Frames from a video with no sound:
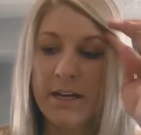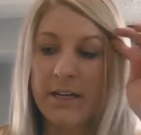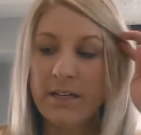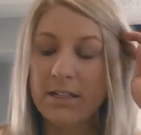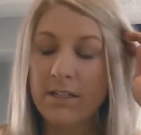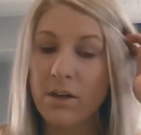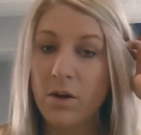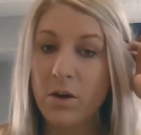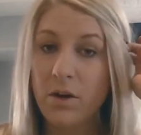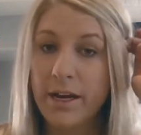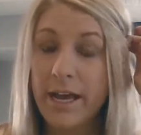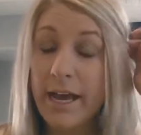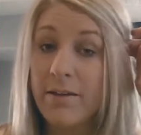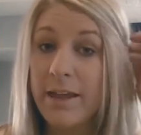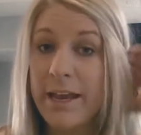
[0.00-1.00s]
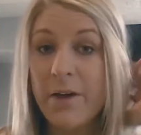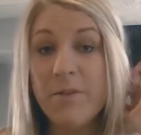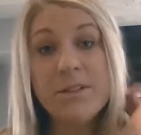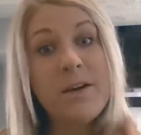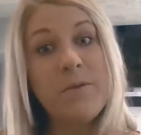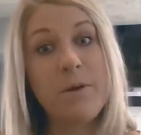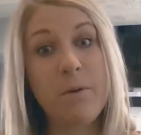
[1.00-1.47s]
So again, like I was
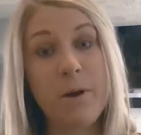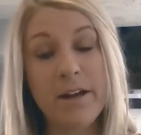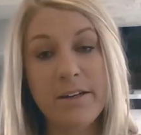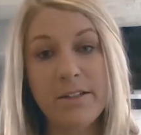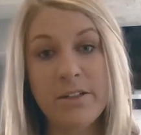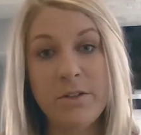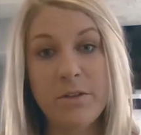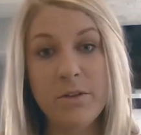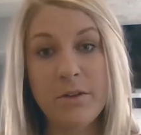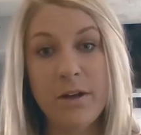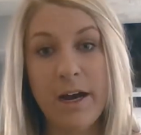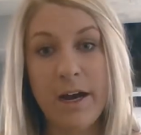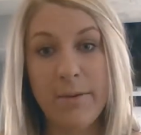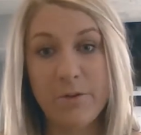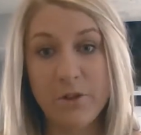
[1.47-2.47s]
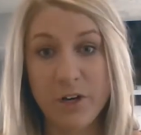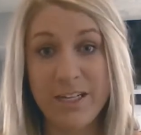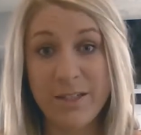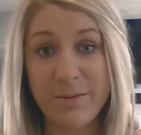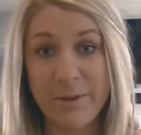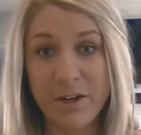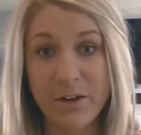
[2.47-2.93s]
saying, we want
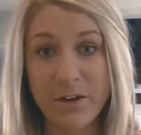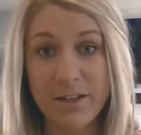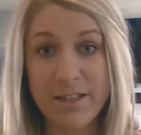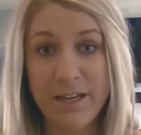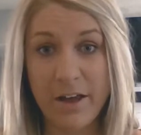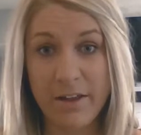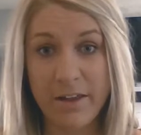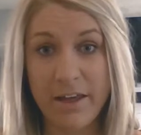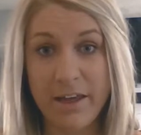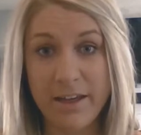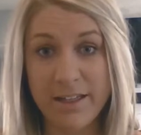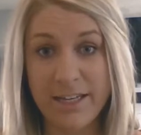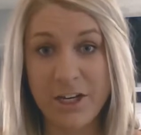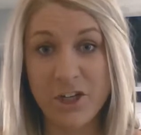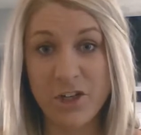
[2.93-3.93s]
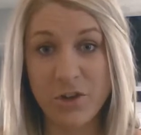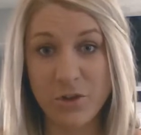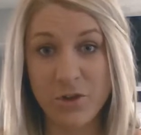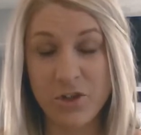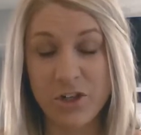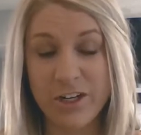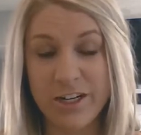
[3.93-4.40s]
trace minerals, healthy essential
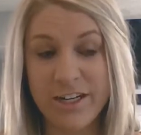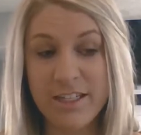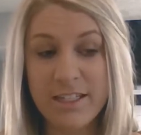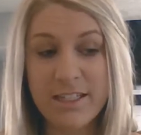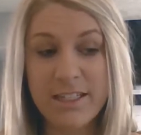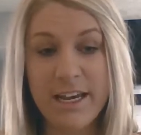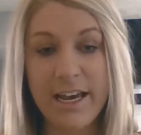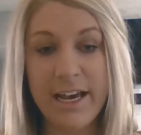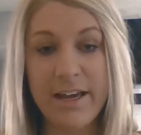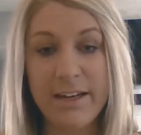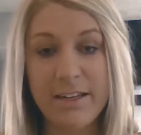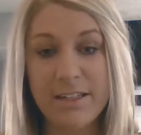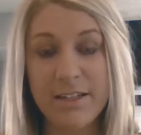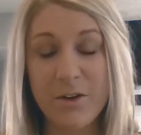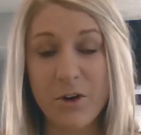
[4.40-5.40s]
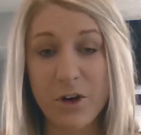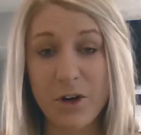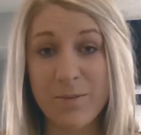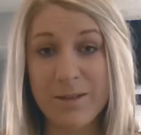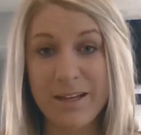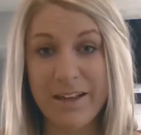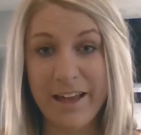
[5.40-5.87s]
nutrients, and so
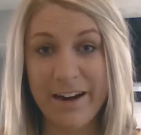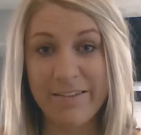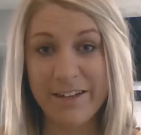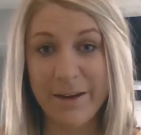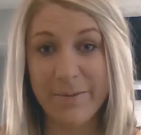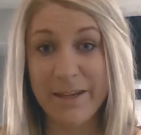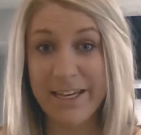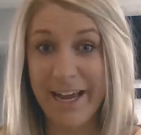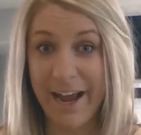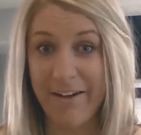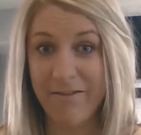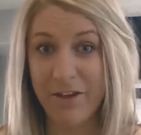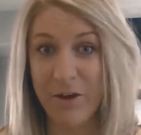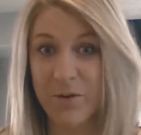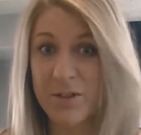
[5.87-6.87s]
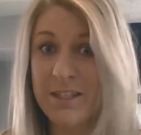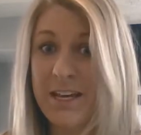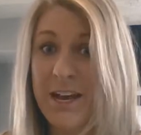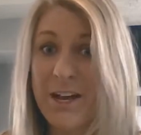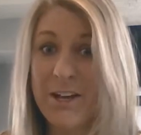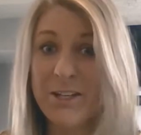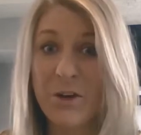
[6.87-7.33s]
herbs a lot of times have those.
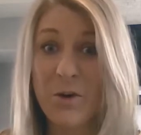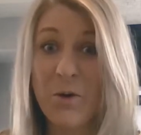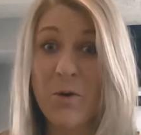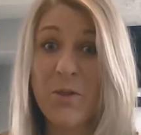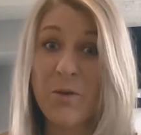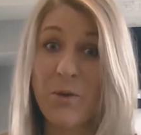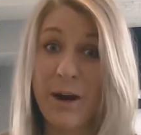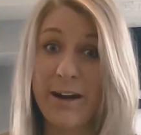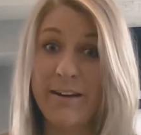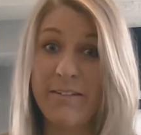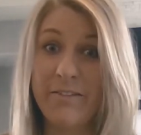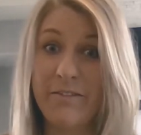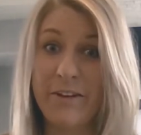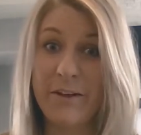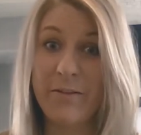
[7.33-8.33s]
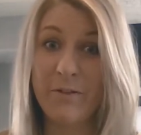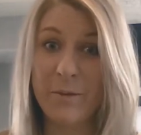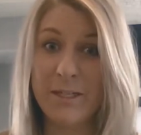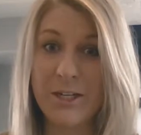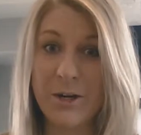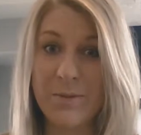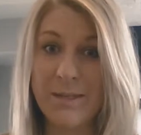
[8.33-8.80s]
So the red
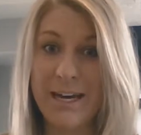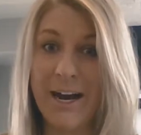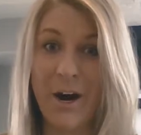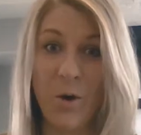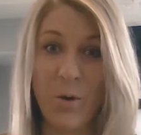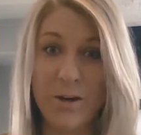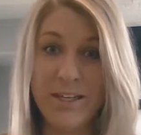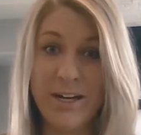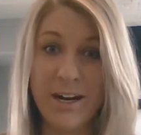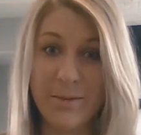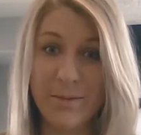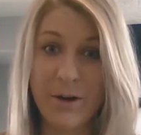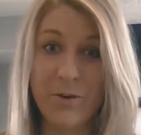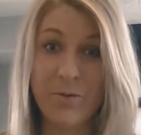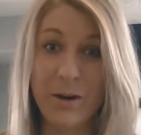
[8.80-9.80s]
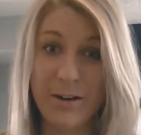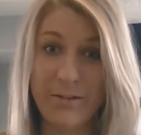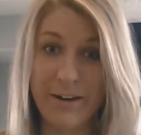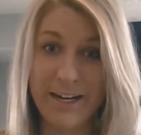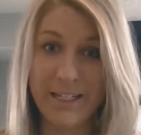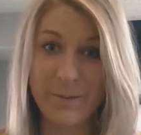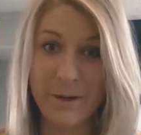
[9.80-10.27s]
infamous herbs I always talk about, red
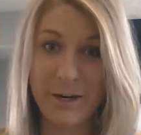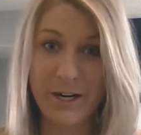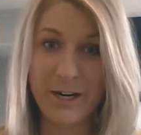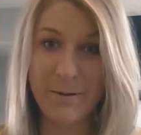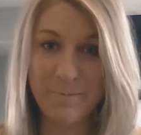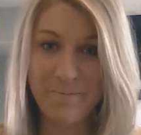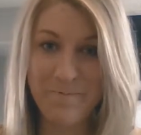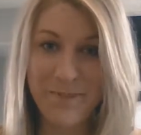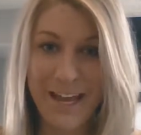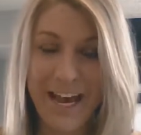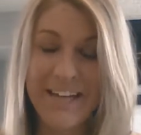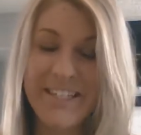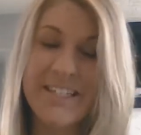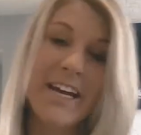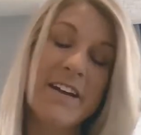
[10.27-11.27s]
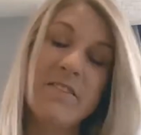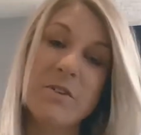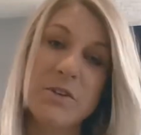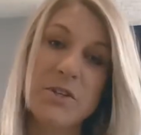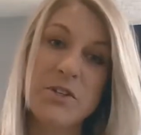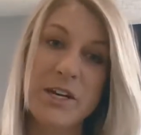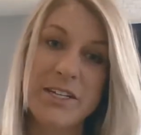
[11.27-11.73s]
raspberry, has a lot of
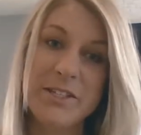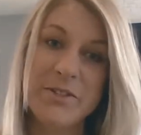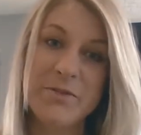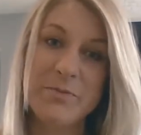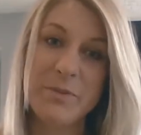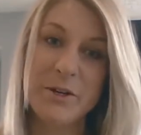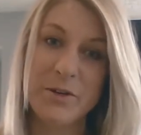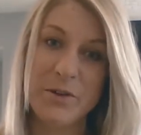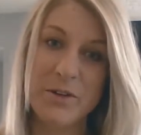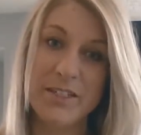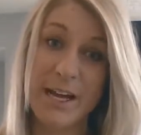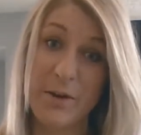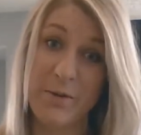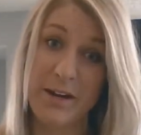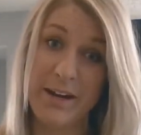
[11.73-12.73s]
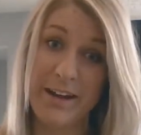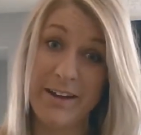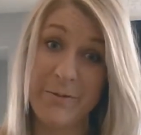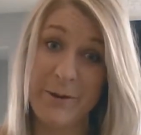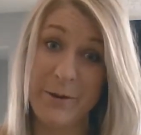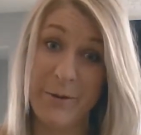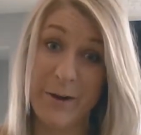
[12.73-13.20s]
those trace minerals that we
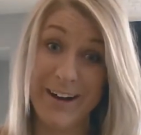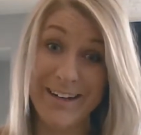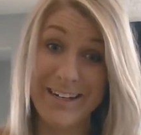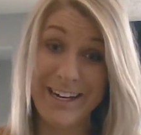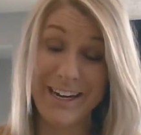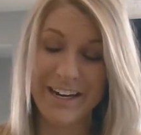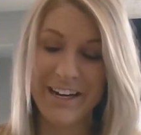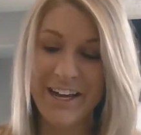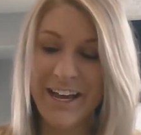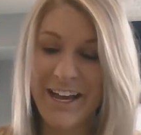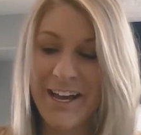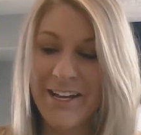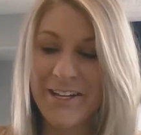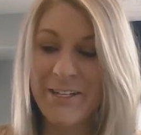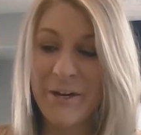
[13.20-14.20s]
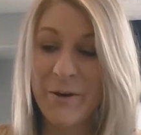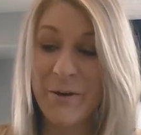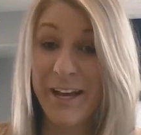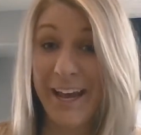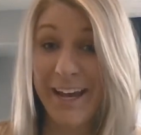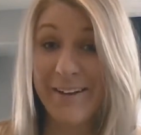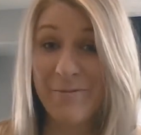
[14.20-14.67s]
want and need. So
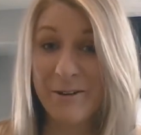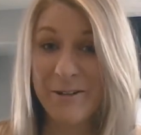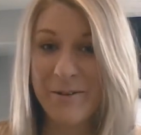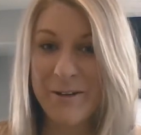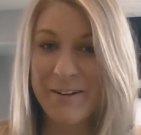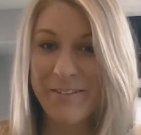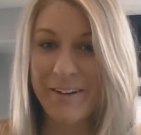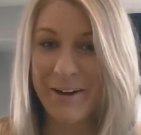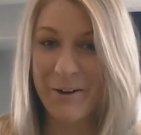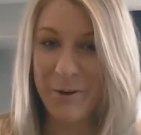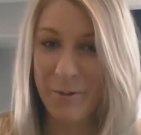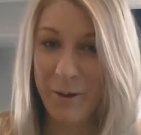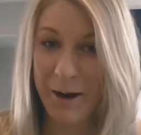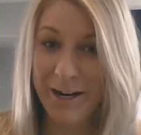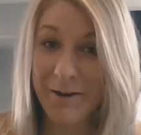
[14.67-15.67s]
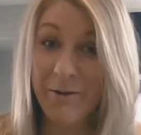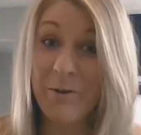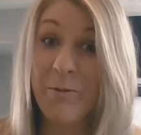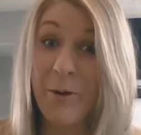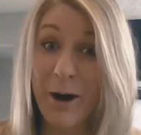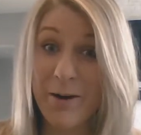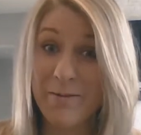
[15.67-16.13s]
again, once we find out we're pregnant, we
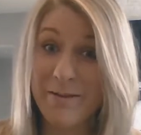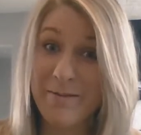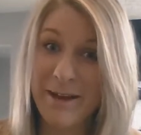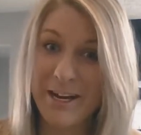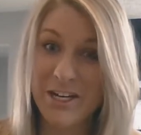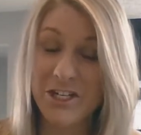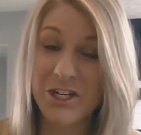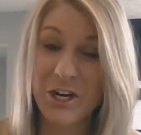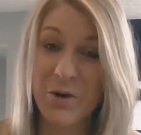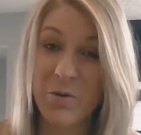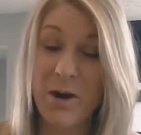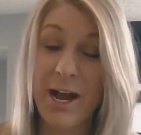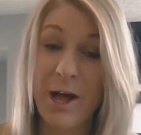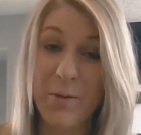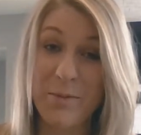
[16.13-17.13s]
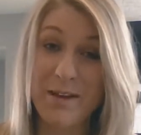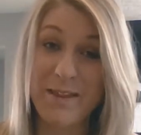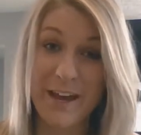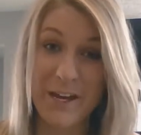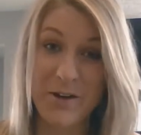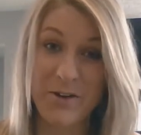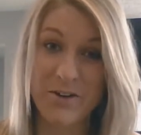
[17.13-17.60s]
want to be making sure we're helping
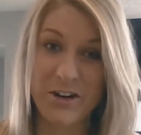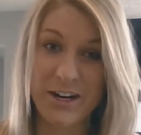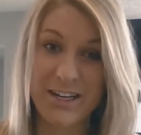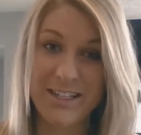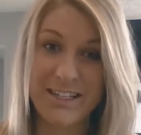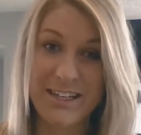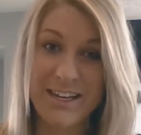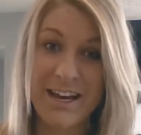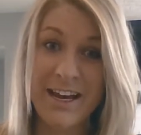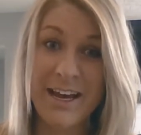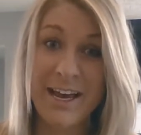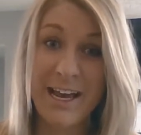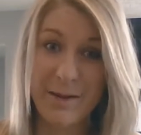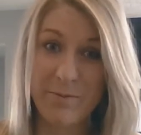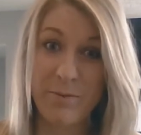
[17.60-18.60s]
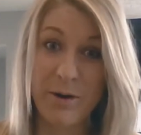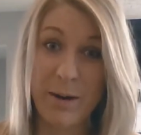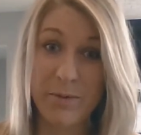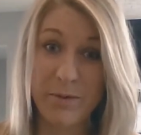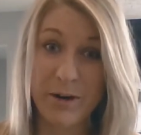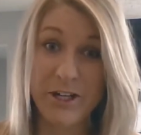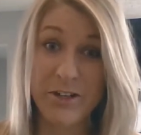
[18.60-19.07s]
that uterus in
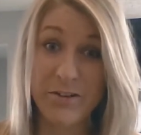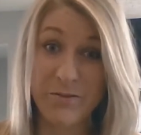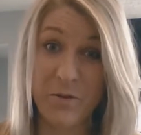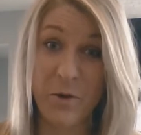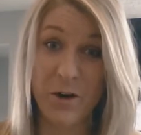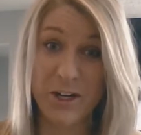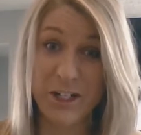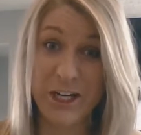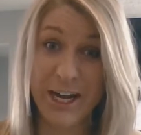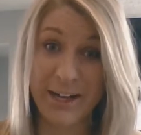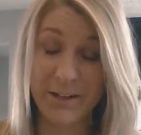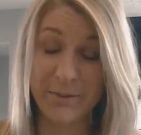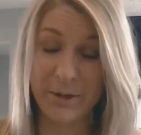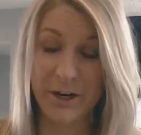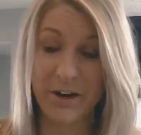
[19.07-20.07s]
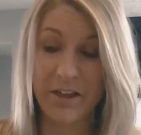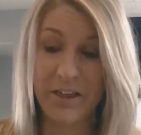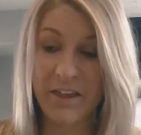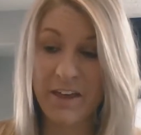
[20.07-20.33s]
preparation for childbirth.